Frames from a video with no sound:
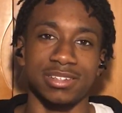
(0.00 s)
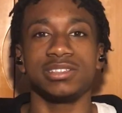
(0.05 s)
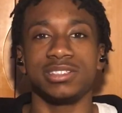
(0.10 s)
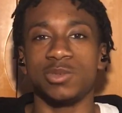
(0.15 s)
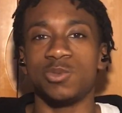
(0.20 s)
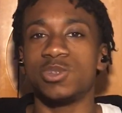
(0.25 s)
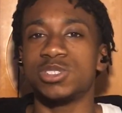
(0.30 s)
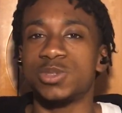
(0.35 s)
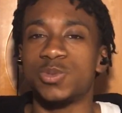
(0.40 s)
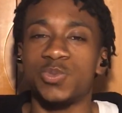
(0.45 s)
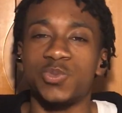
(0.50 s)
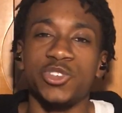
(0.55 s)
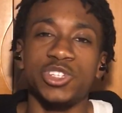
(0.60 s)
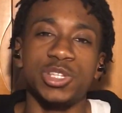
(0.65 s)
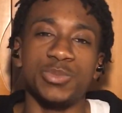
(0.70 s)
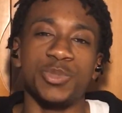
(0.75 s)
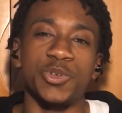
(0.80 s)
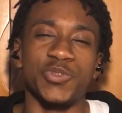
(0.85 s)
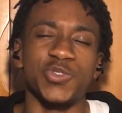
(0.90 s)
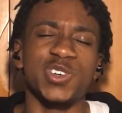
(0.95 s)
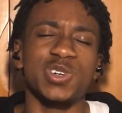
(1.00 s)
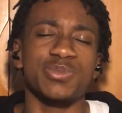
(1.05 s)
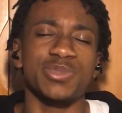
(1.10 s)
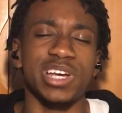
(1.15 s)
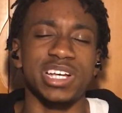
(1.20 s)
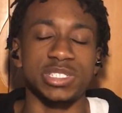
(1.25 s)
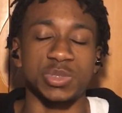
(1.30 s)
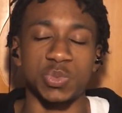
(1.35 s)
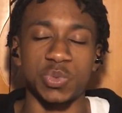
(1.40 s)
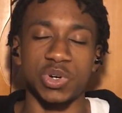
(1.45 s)
And it wasn't really performing
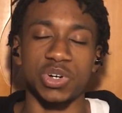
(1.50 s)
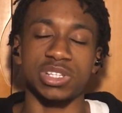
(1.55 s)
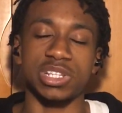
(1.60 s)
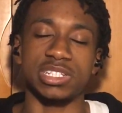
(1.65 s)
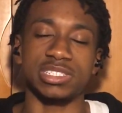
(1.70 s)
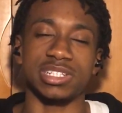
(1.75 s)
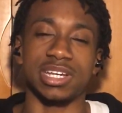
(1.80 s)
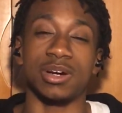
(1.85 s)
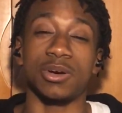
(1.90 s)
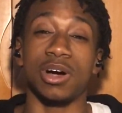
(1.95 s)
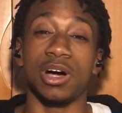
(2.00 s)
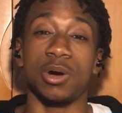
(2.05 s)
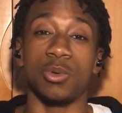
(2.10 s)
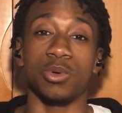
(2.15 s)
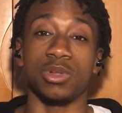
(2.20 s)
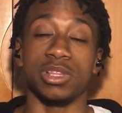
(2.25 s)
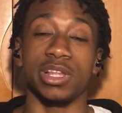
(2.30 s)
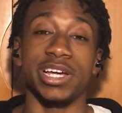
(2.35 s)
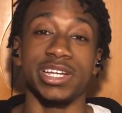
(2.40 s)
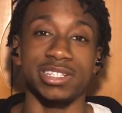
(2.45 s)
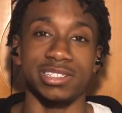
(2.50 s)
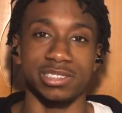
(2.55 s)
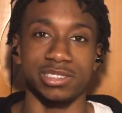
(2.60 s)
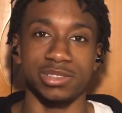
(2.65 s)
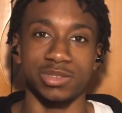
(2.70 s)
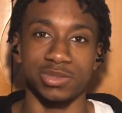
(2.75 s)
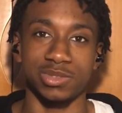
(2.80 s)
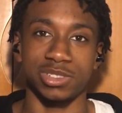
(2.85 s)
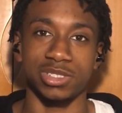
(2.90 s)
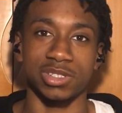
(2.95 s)
as well as I would like it
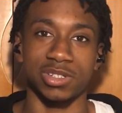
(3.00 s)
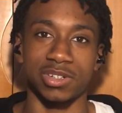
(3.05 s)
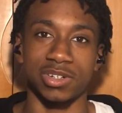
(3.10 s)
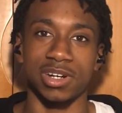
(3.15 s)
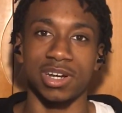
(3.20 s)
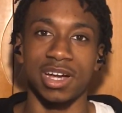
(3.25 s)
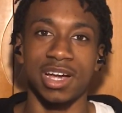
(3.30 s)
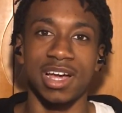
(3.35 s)
to. So